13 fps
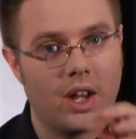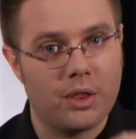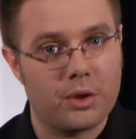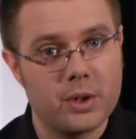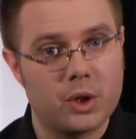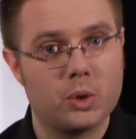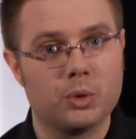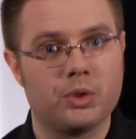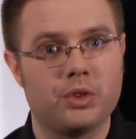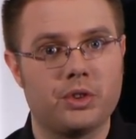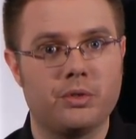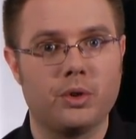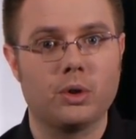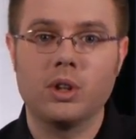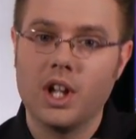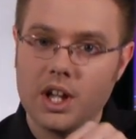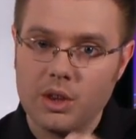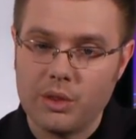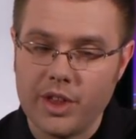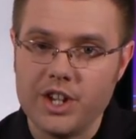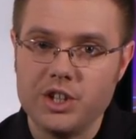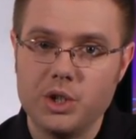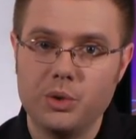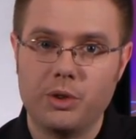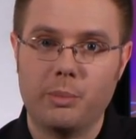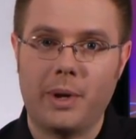at three quarters to full,
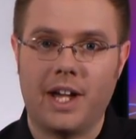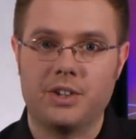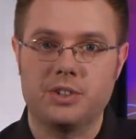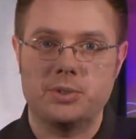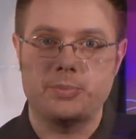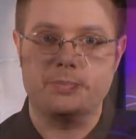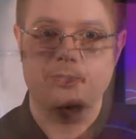then use the pad.